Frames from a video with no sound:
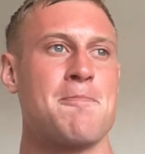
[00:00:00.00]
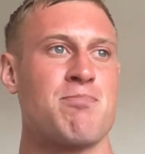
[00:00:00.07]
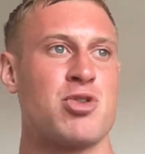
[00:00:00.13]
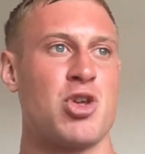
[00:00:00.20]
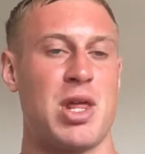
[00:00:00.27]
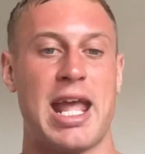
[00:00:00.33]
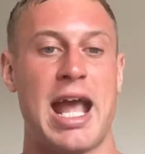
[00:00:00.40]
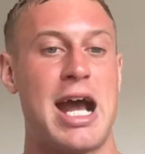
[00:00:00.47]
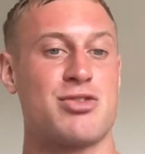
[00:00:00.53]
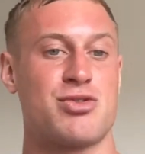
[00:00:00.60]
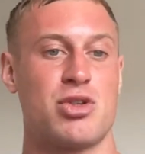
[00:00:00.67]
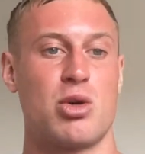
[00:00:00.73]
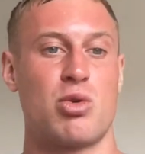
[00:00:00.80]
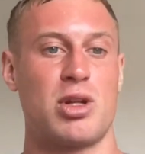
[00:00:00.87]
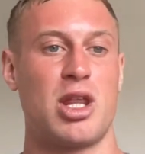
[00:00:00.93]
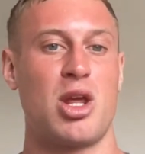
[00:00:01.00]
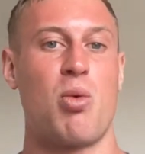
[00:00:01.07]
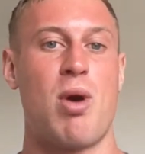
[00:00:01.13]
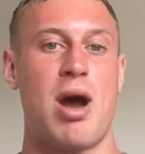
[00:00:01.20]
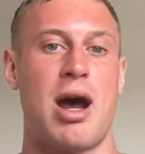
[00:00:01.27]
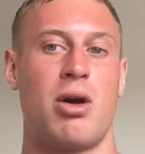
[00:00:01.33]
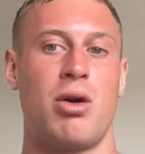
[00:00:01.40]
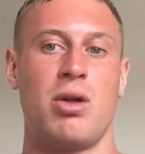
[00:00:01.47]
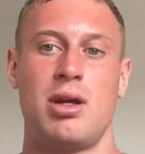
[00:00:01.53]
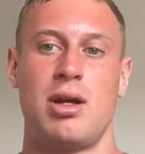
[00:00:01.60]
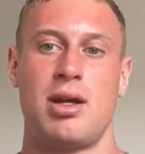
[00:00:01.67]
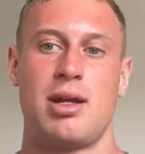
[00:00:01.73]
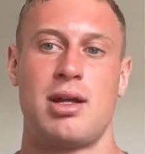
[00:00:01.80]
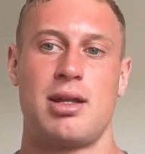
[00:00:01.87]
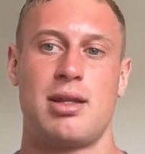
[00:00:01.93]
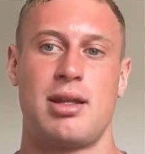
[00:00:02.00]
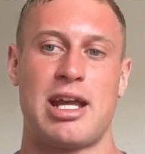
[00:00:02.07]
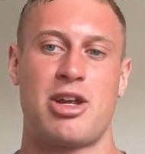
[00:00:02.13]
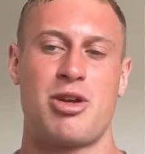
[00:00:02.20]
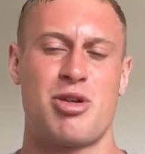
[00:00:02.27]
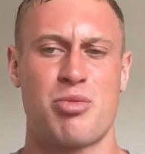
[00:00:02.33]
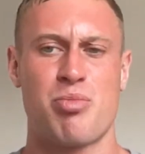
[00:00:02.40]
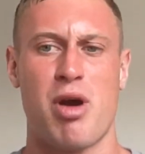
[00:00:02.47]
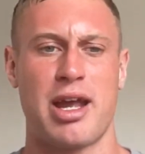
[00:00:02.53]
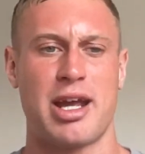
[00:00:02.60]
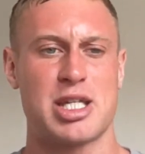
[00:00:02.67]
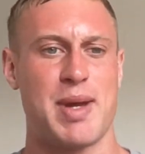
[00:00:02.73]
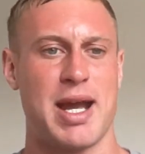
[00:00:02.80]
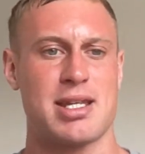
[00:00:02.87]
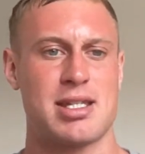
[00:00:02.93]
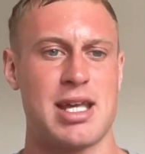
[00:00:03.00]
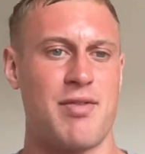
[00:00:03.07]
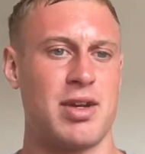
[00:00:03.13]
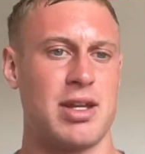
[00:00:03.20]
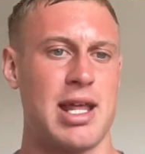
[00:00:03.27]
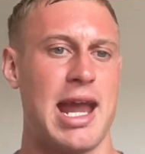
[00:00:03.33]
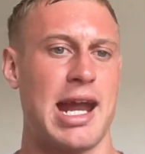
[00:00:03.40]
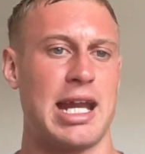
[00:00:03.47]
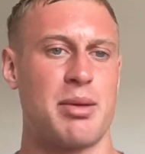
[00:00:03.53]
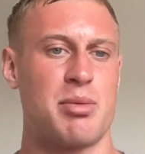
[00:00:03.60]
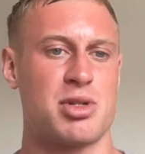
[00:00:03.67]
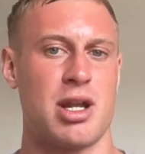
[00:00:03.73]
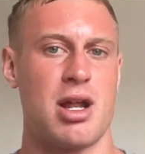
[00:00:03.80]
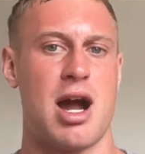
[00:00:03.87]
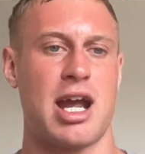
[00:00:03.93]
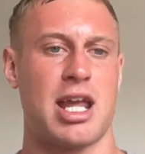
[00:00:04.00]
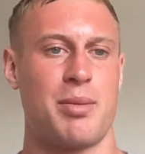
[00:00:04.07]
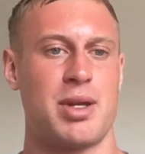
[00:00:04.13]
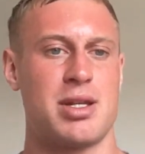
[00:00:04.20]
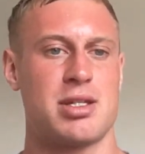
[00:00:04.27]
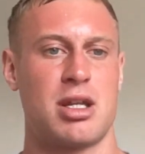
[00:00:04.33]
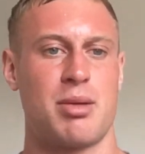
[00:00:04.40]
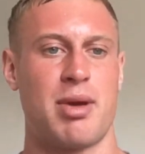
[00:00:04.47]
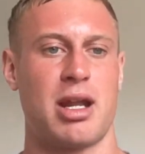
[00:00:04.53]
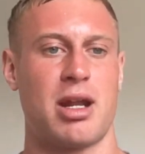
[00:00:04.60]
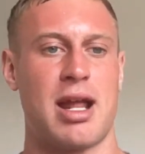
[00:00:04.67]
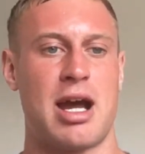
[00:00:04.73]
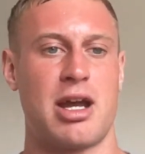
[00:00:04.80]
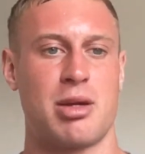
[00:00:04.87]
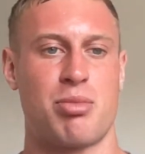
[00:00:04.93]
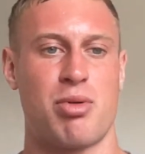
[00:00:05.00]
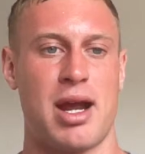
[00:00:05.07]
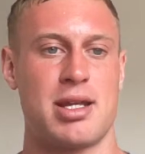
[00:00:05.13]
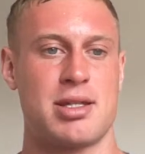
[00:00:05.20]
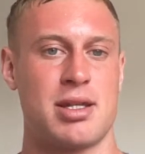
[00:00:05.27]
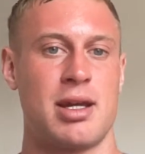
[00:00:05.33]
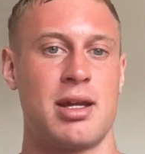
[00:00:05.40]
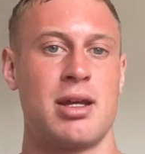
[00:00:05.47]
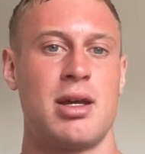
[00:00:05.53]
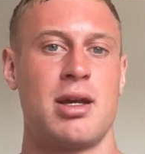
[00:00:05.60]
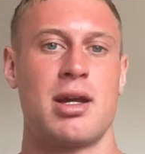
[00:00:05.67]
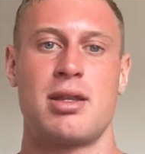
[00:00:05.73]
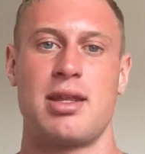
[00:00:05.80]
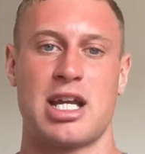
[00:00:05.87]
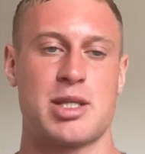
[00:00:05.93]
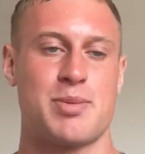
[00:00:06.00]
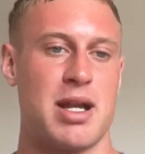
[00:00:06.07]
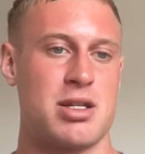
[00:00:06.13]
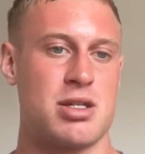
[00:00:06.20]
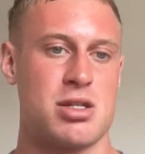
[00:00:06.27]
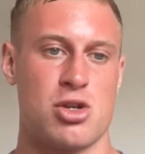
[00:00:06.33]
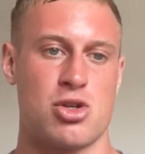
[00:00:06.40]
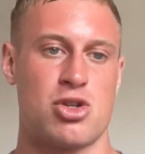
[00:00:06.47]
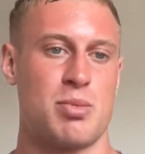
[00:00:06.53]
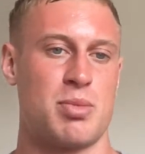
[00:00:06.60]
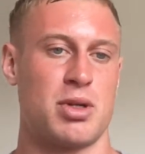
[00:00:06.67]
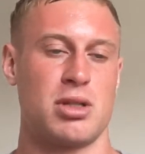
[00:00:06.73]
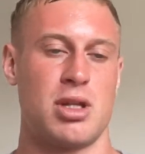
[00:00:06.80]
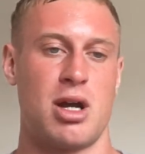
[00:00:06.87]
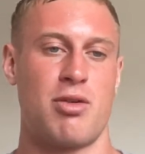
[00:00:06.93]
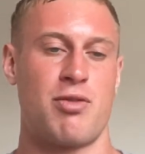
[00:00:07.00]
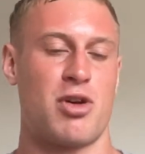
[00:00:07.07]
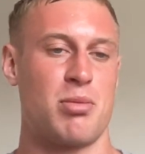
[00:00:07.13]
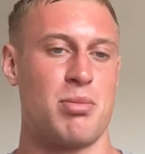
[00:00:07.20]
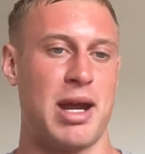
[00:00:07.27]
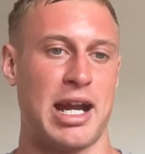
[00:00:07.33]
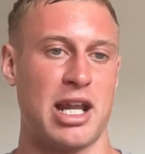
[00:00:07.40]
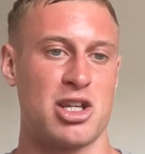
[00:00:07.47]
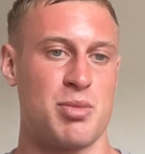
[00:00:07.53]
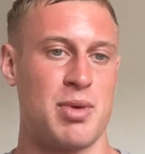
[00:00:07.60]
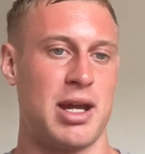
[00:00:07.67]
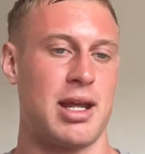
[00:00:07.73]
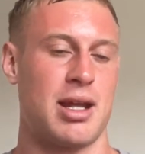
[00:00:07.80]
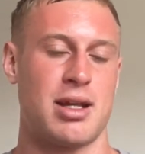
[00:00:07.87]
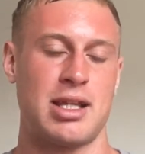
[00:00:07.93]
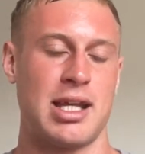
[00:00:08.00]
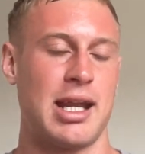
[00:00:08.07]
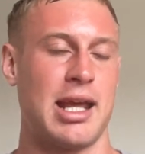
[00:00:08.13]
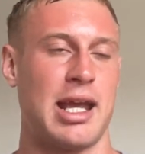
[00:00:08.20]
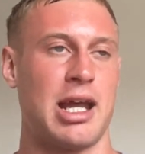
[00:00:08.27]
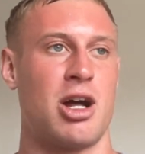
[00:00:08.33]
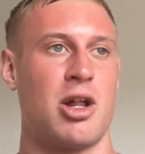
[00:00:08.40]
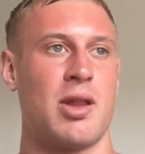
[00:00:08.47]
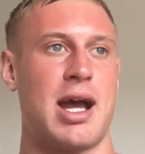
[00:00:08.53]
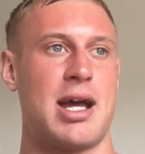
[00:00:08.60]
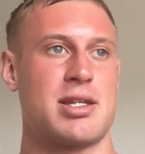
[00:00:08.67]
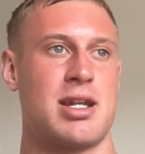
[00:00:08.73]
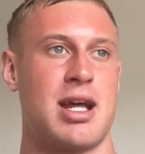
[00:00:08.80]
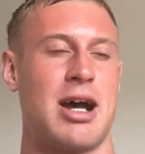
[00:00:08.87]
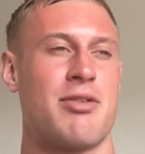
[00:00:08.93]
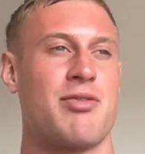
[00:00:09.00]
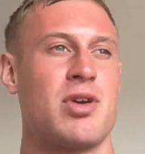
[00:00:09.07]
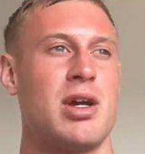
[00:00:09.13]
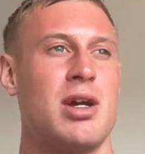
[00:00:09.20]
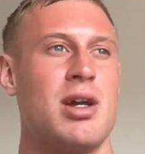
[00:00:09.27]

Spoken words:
So they cash flow really well. Like you probably expect 70 to 80% occupancy, depending on how you price it. The expenses are super low for management and cleaning and all that stuff.